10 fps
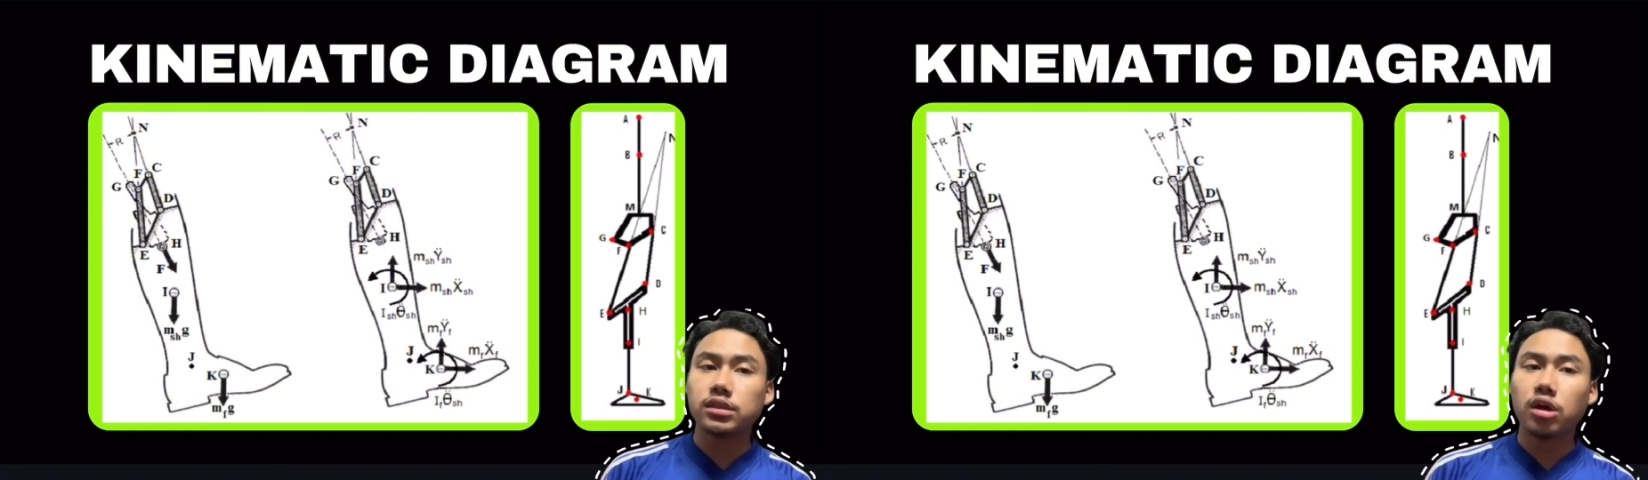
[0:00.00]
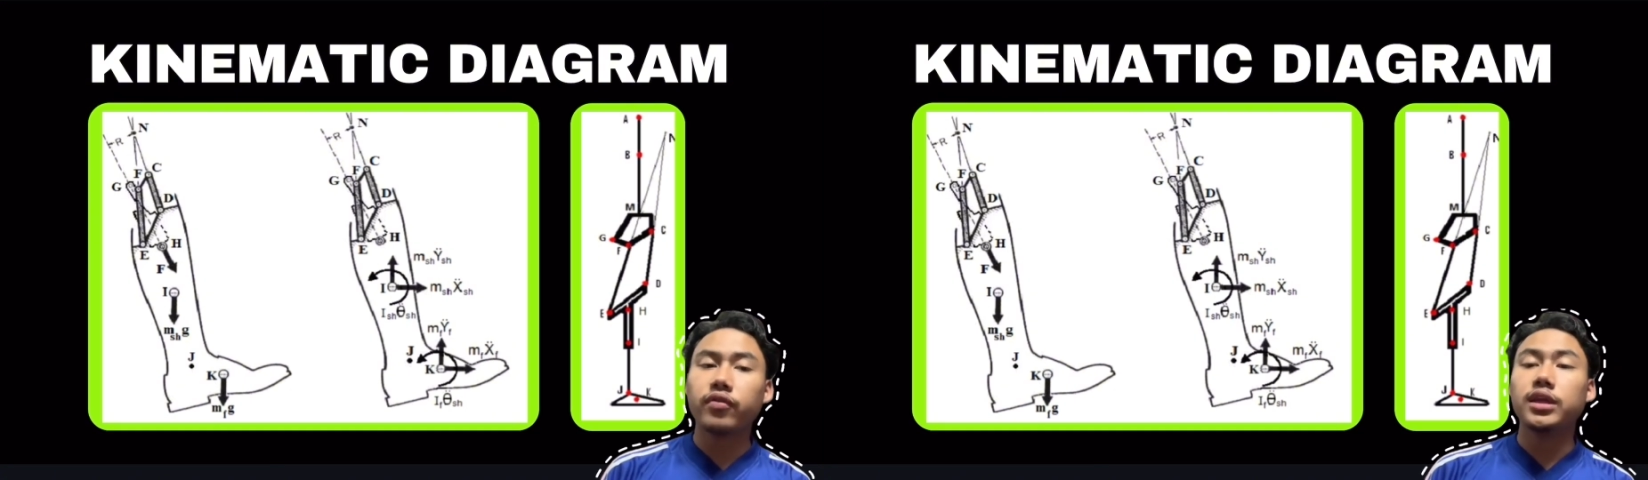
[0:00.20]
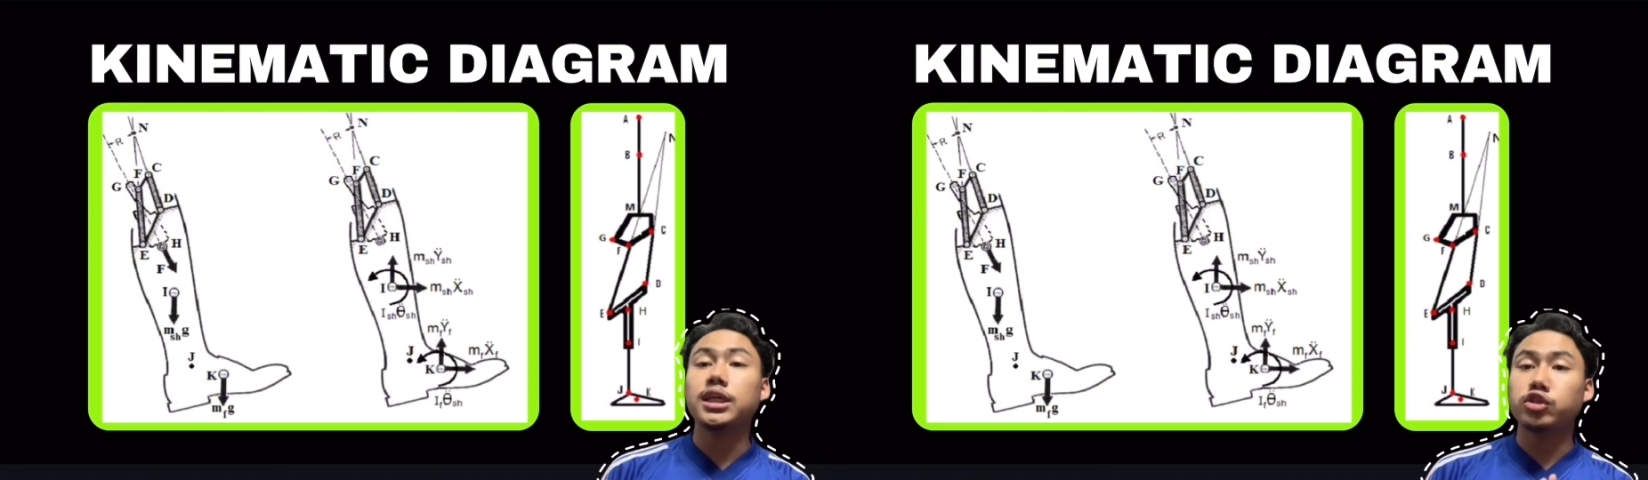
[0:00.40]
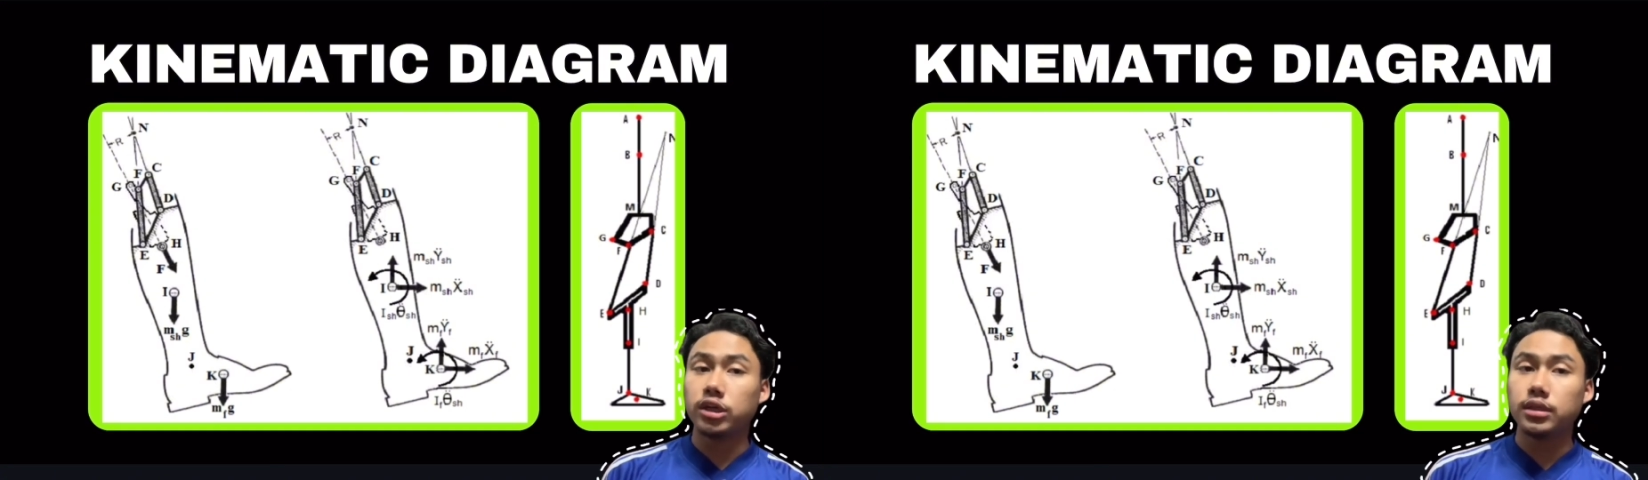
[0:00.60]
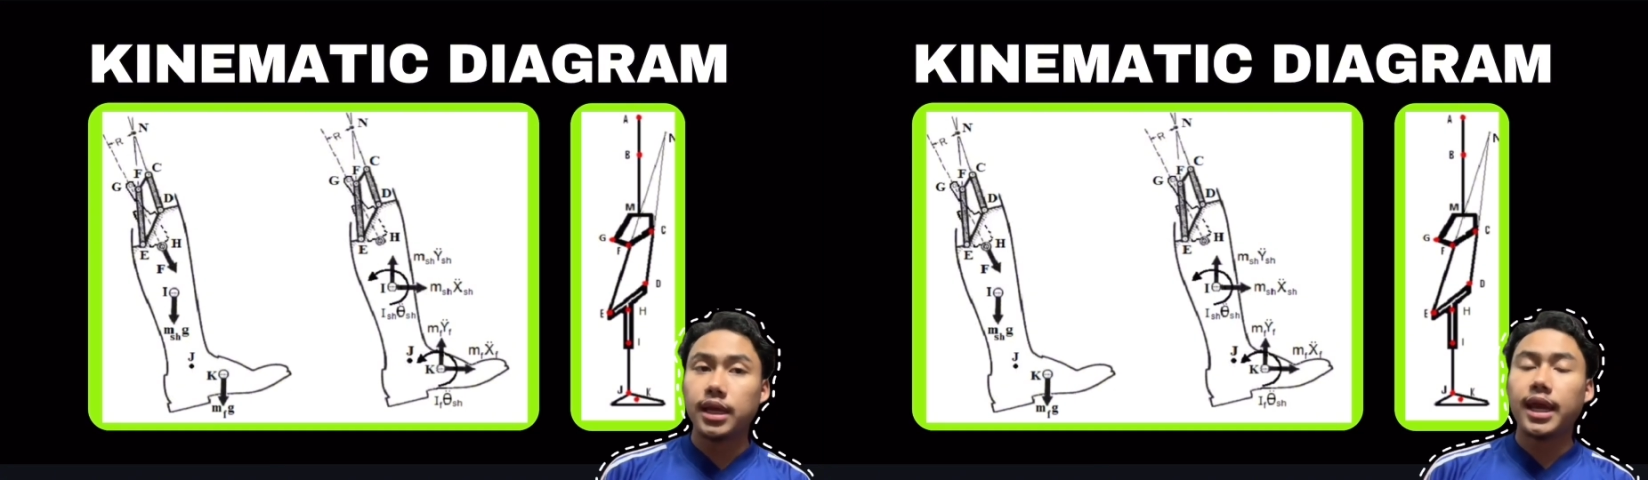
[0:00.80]
of the knee
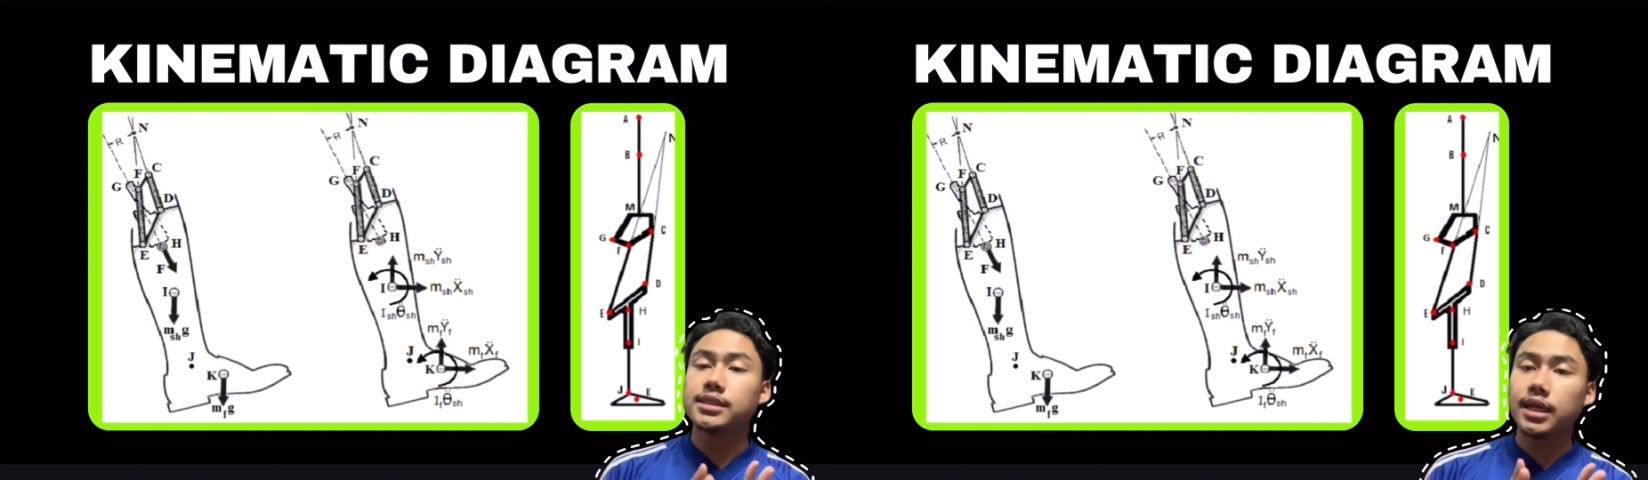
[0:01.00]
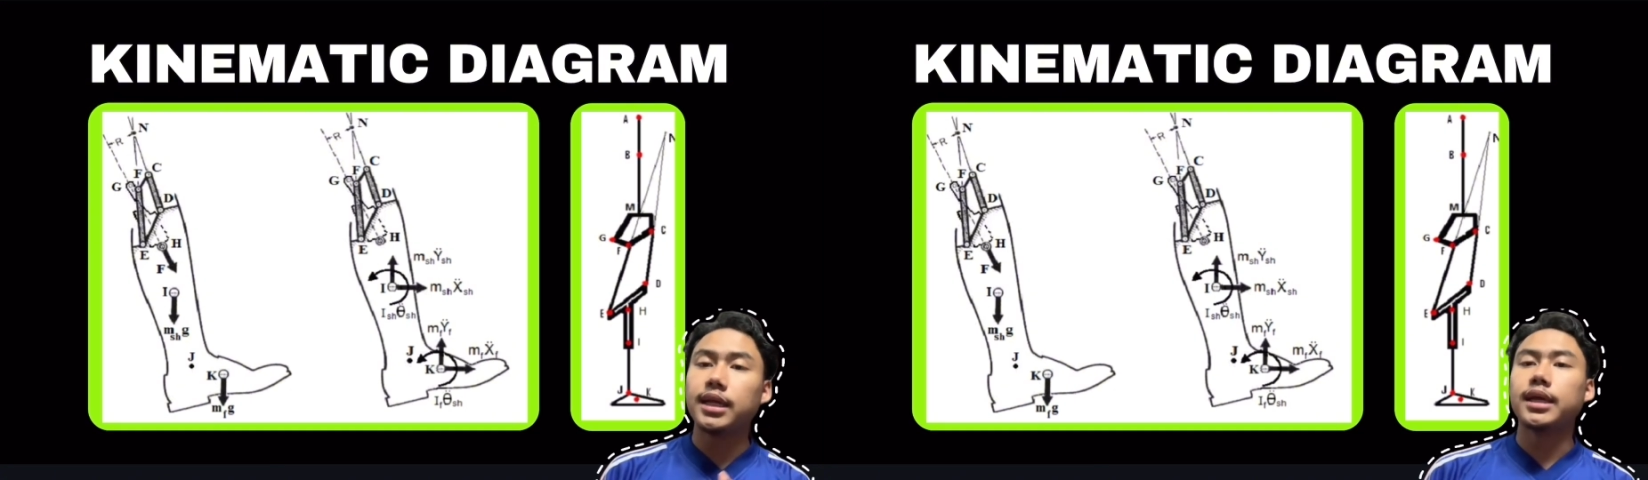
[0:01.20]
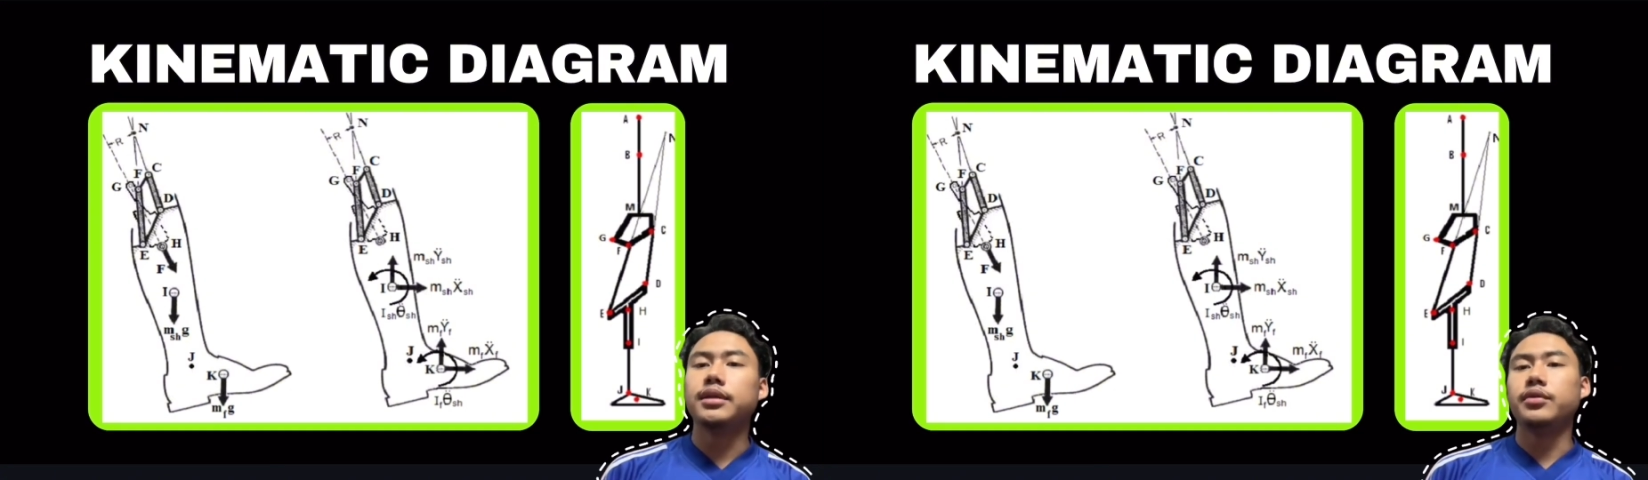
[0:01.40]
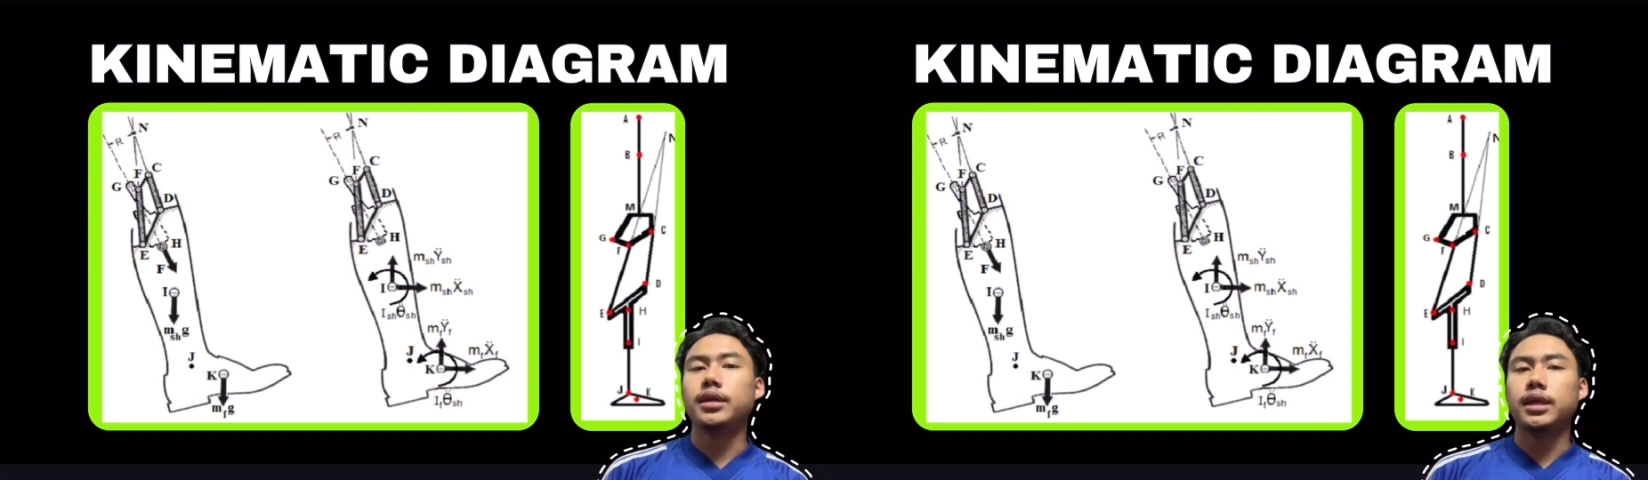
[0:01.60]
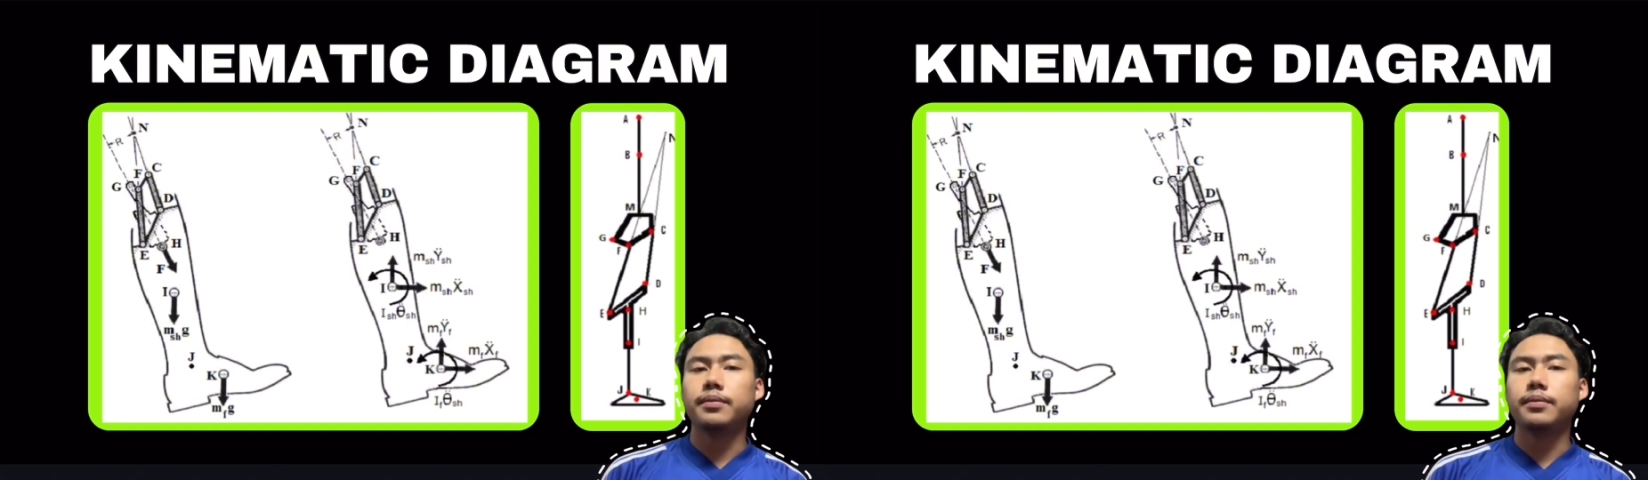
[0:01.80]
joint exactly like an injured leg.